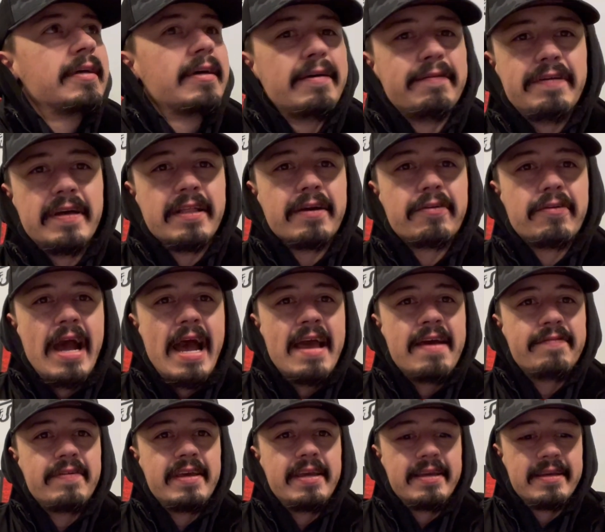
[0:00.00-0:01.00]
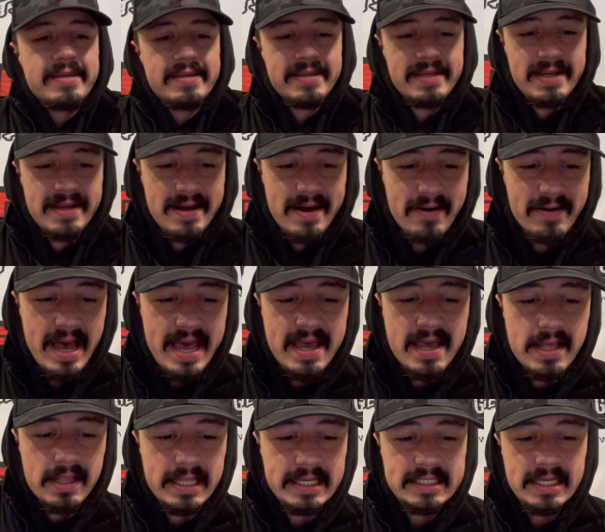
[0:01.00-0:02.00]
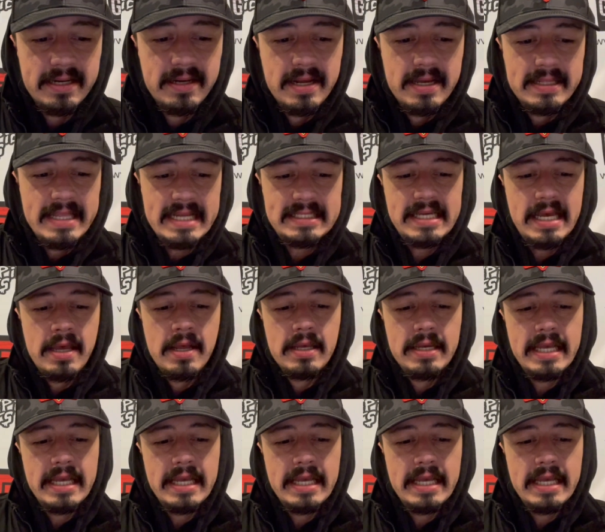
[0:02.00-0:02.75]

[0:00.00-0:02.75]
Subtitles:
Feeling gravy. Okay, listen, that's it.